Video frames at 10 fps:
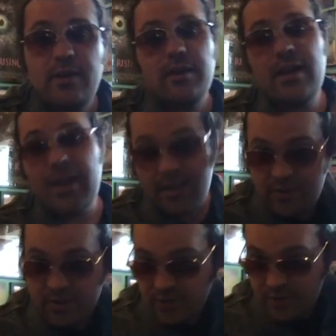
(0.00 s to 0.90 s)
yeah,
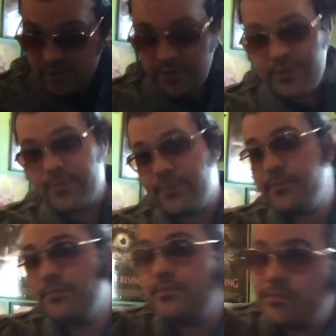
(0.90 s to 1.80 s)
so
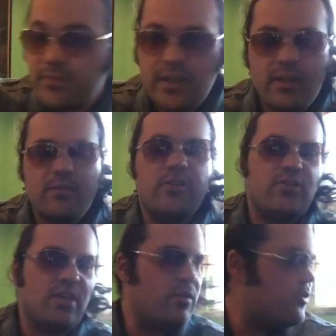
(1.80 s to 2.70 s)
here's
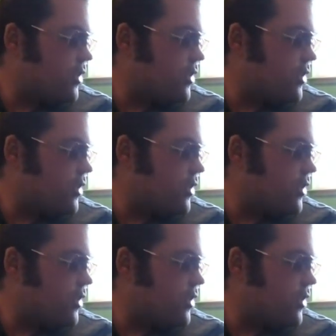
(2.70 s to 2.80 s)
to give those